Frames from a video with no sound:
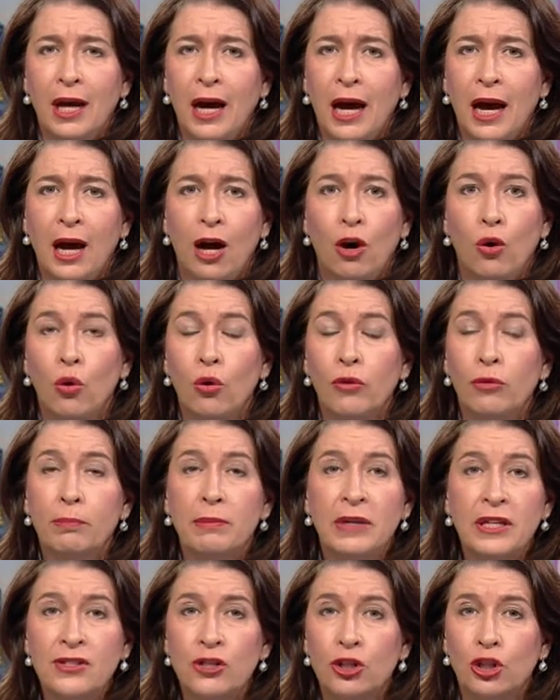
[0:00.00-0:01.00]
or the
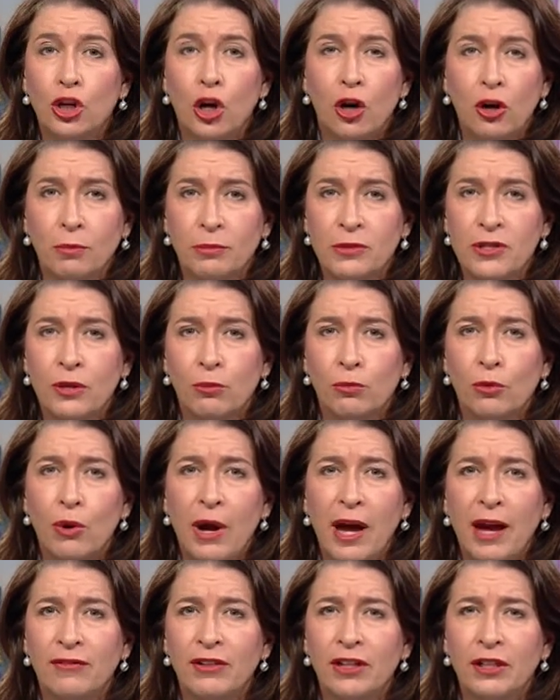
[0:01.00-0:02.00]
missed jobs that we'll
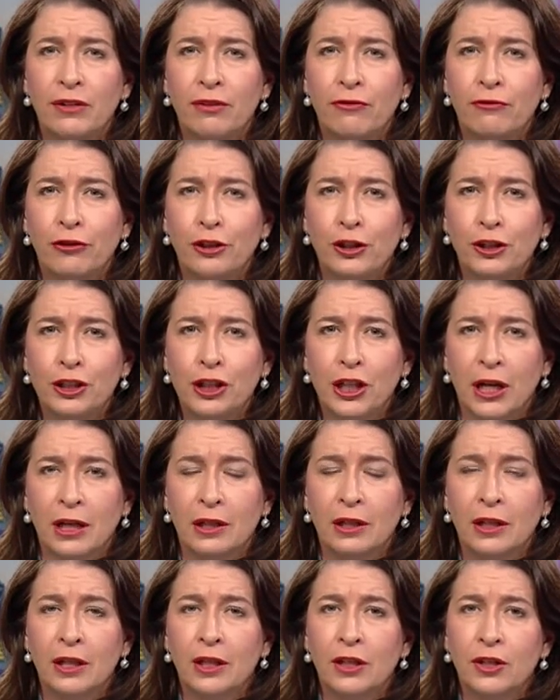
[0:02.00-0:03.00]
have into the future.
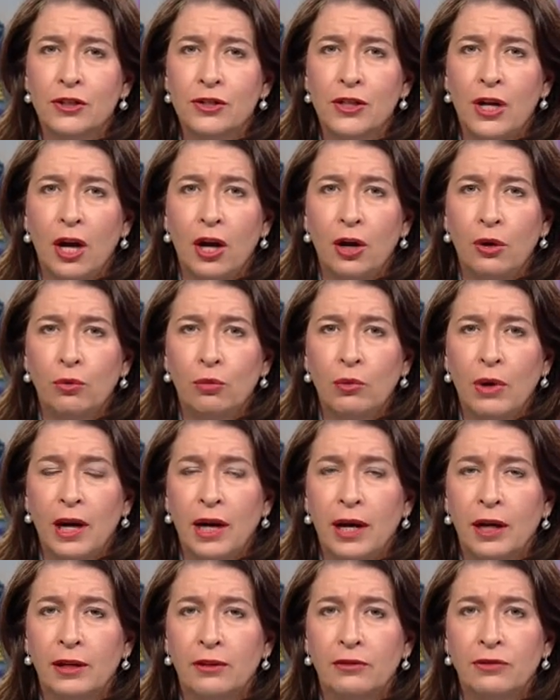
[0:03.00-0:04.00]

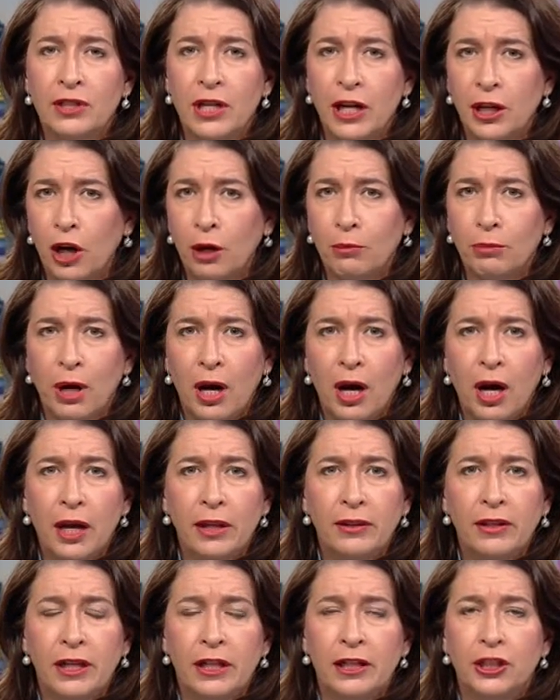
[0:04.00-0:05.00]
So Ted
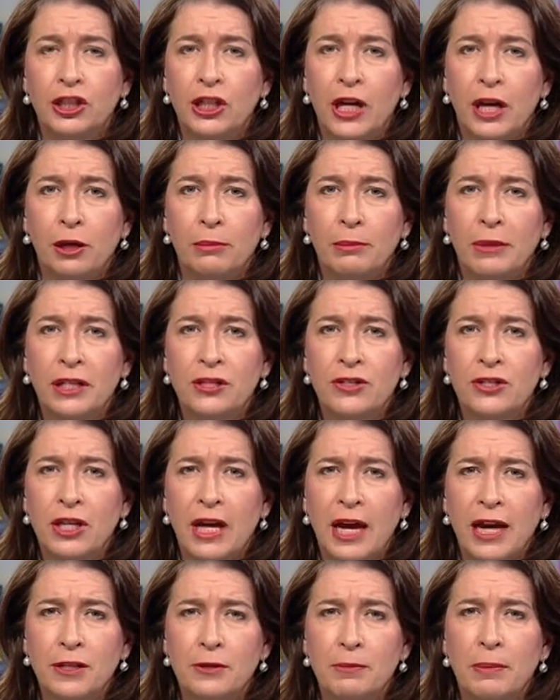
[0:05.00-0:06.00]
O'Brien, the Shadow Minister,
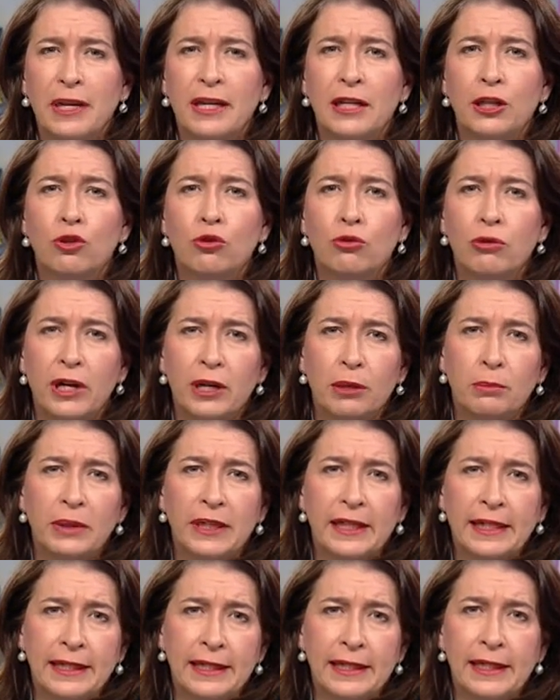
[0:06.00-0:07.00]
has been incredibly
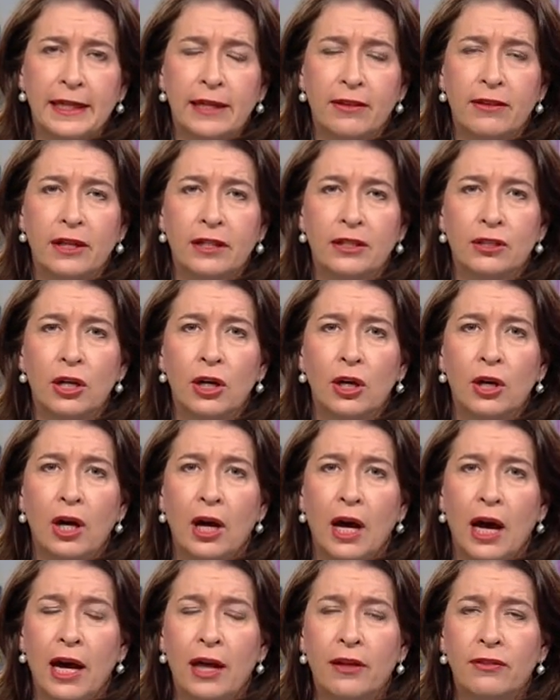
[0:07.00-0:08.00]
clear that
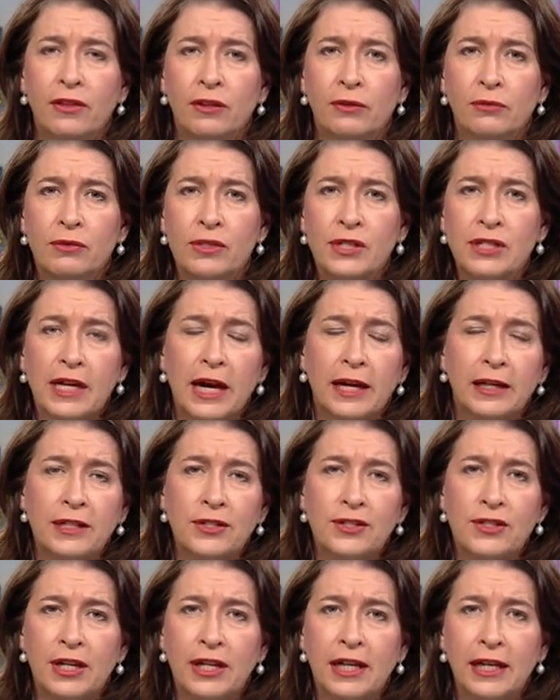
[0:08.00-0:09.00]
the
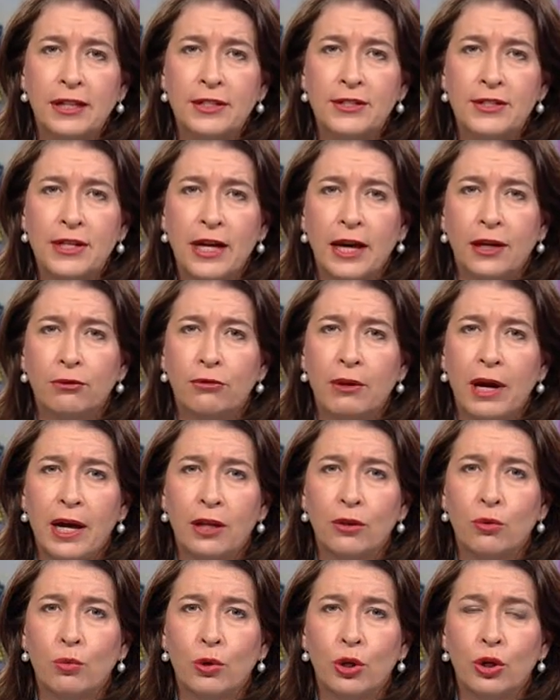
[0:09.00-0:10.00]
studies that he's done
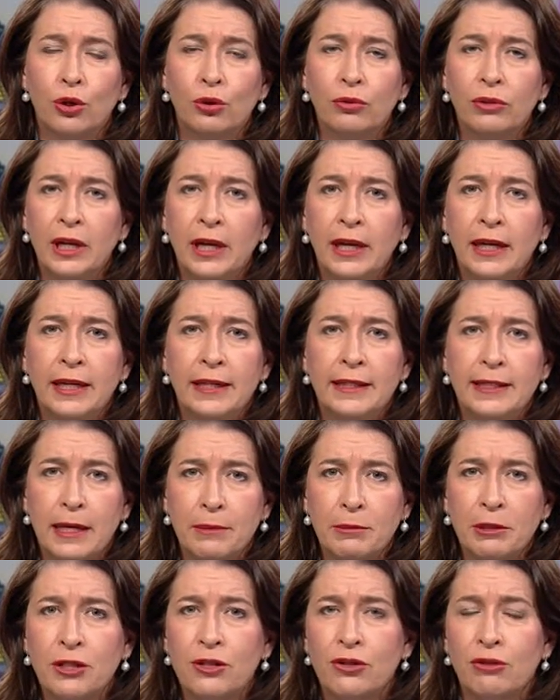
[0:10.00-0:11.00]
around the world
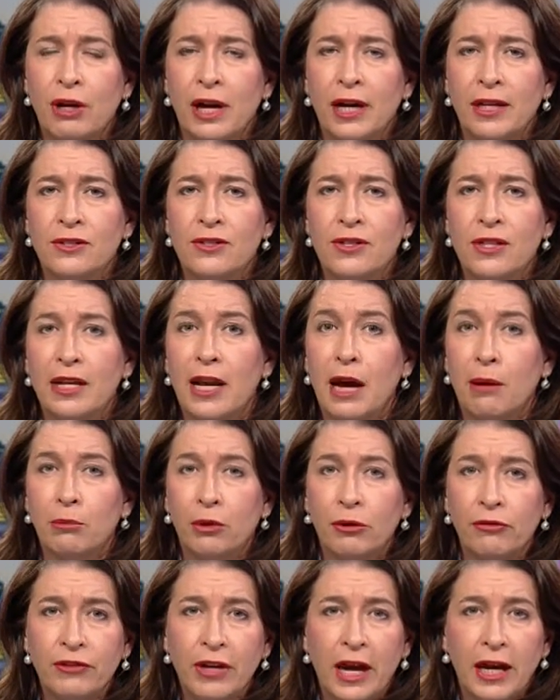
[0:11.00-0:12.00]
demonstrates the number
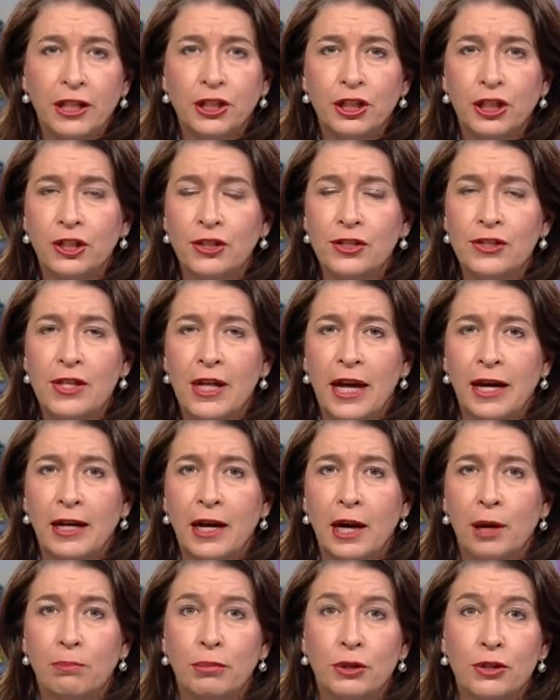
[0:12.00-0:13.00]
of nations that
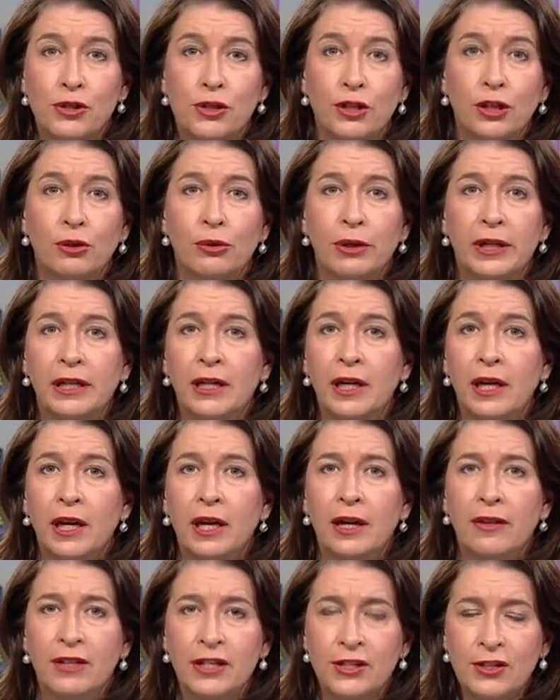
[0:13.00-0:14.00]
are pursuing
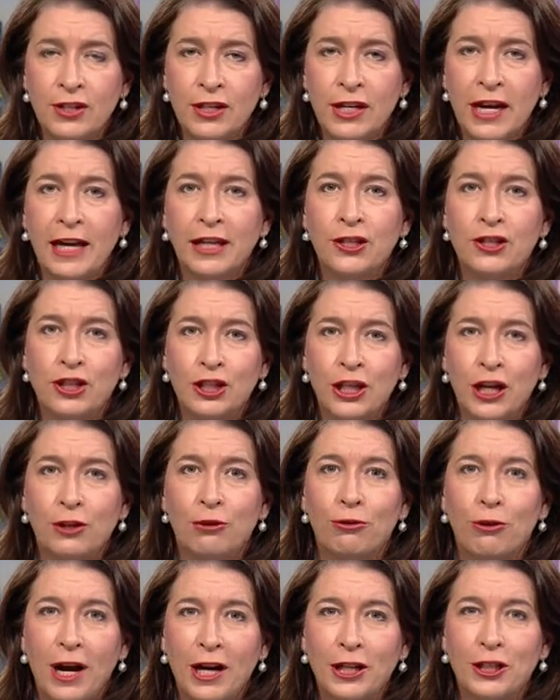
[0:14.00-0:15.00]
this next
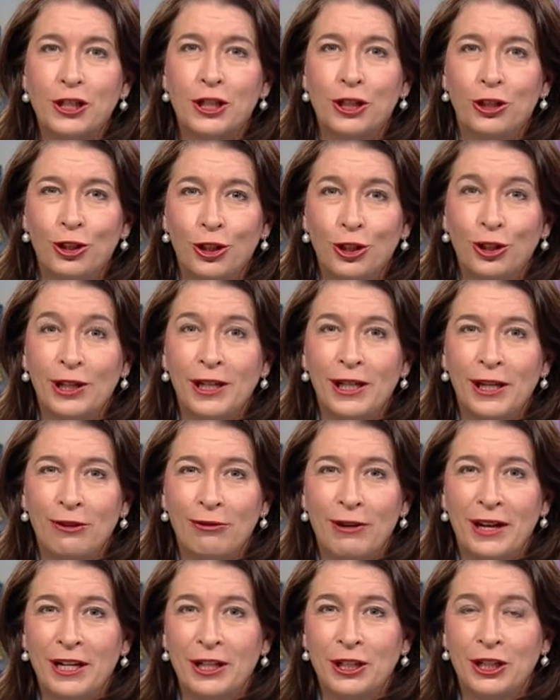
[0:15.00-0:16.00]
generation nuclear
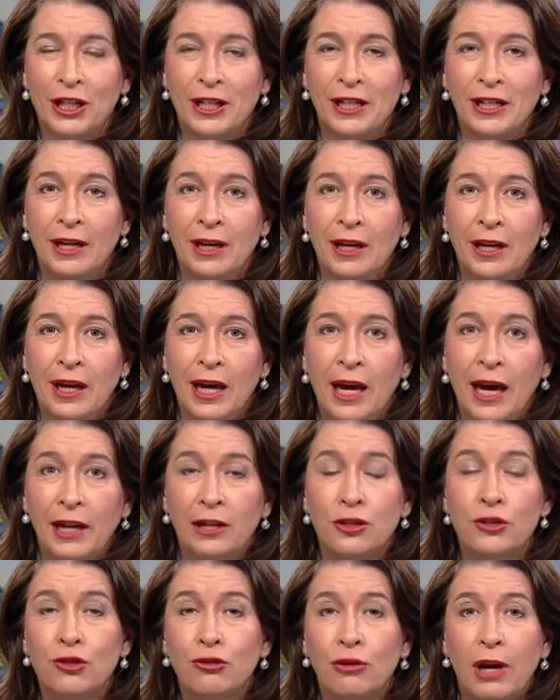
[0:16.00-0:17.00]
energy. In
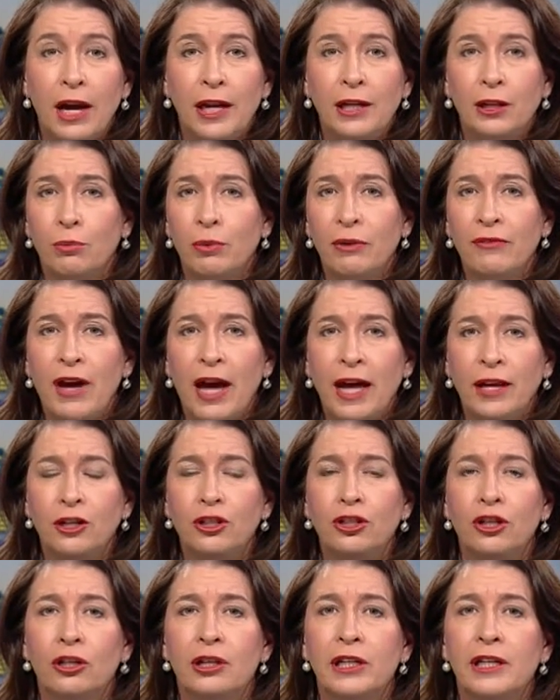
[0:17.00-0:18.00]
Australia, we've had a
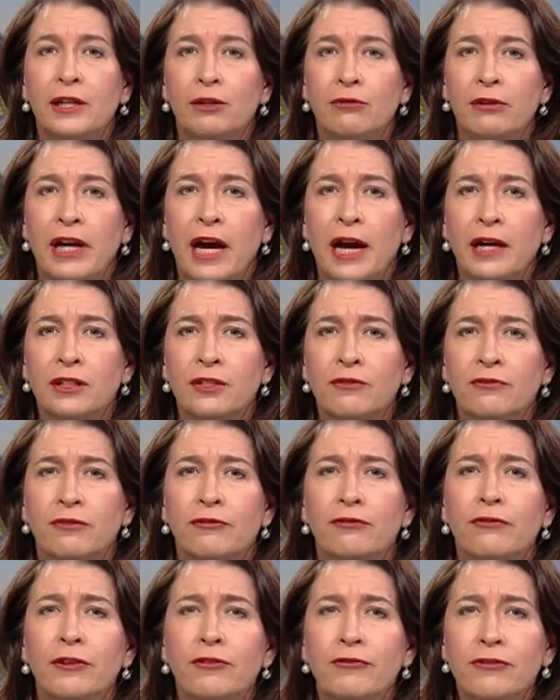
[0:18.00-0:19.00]
nuclear reactor for
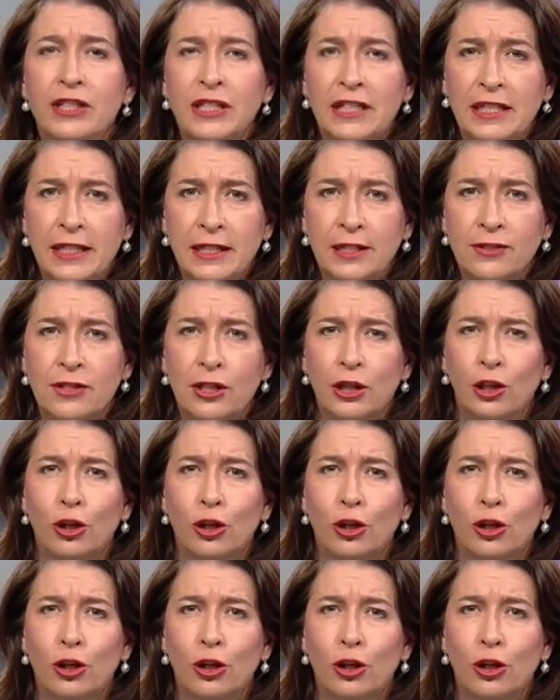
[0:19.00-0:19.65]
50 years at